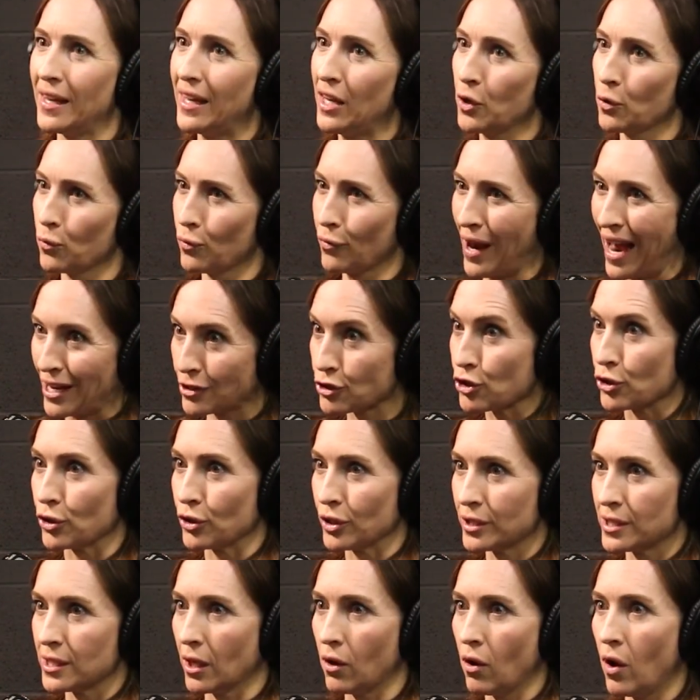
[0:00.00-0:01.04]
irrational.
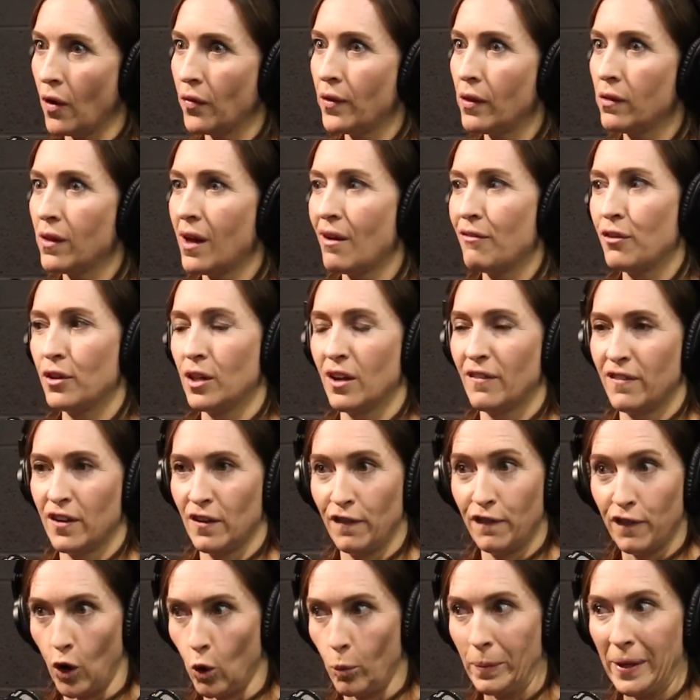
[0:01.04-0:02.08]
It's like on the level of a
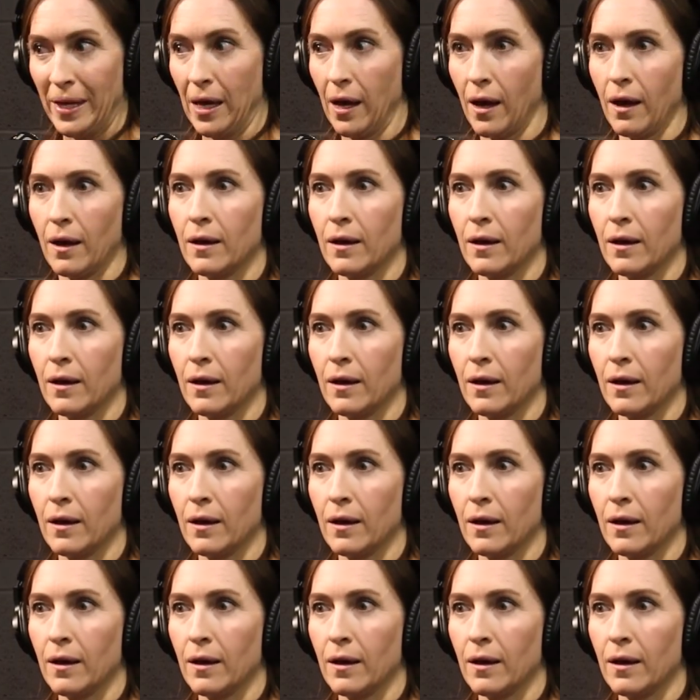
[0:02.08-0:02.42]
phobia.